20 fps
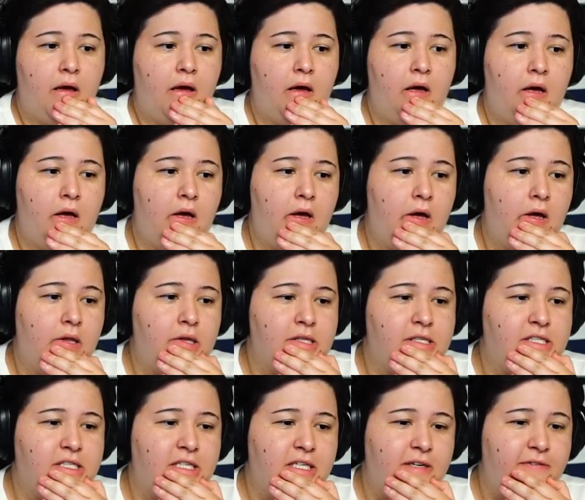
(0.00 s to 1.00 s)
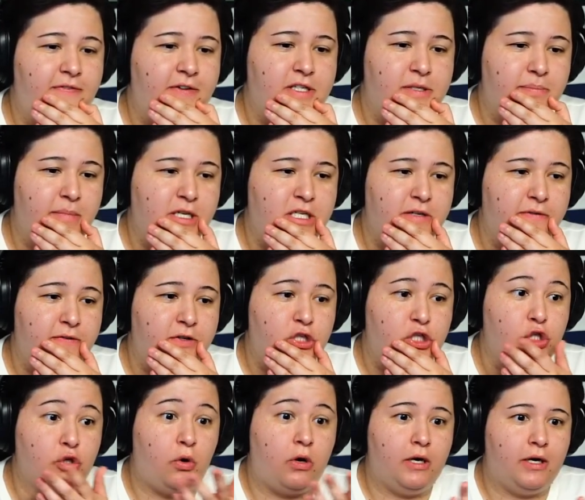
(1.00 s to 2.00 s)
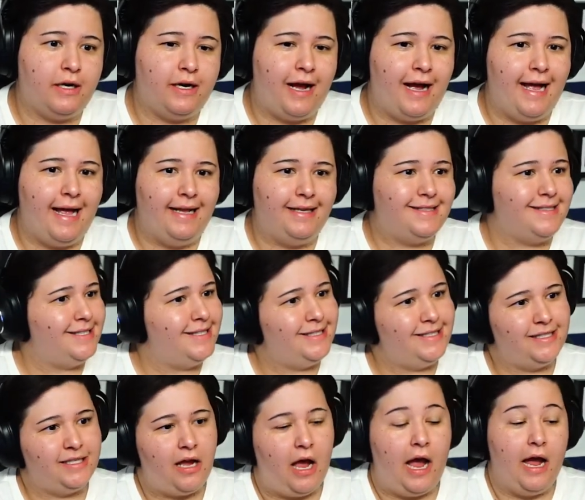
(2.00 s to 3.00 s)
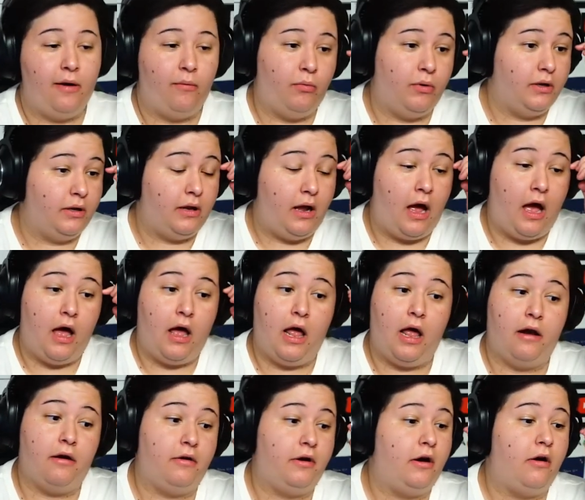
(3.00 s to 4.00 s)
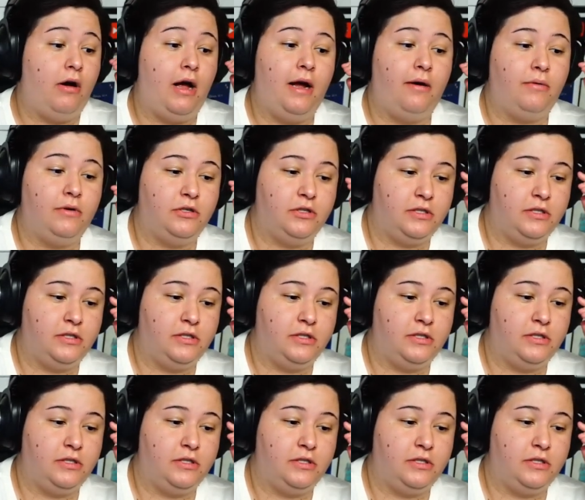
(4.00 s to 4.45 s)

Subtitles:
Let's see if it's much of a shortcut. I don't know. I